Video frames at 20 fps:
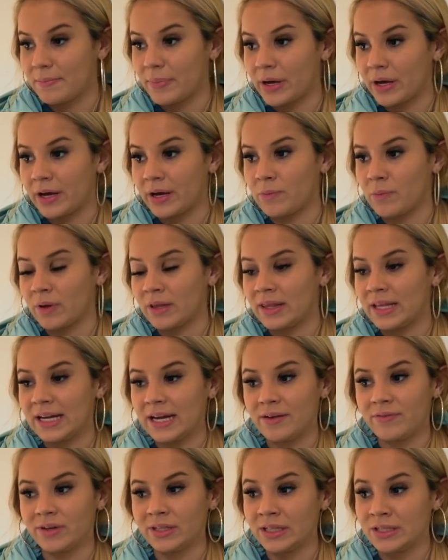But one
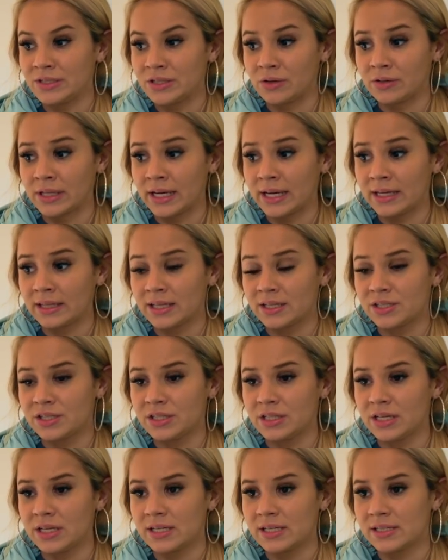thing I really don't like that
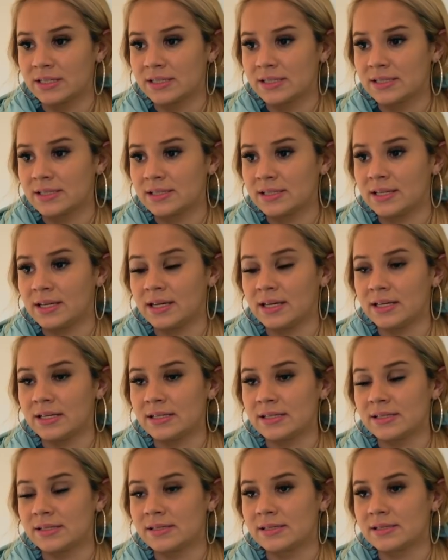she does
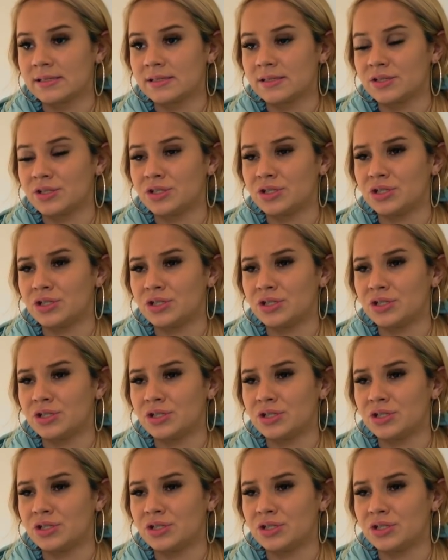is